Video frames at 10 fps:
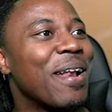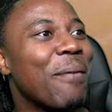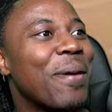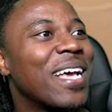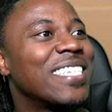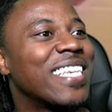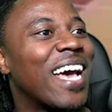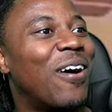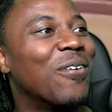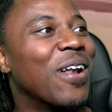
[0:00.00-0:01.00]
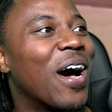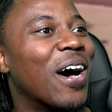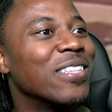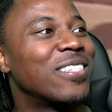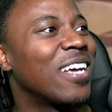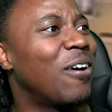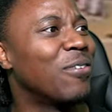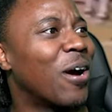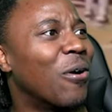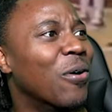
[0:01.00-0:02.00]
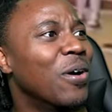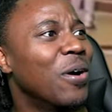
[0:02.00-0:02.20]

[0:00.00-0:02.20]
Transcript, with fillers: That man said, "Oh no, nah. oh no."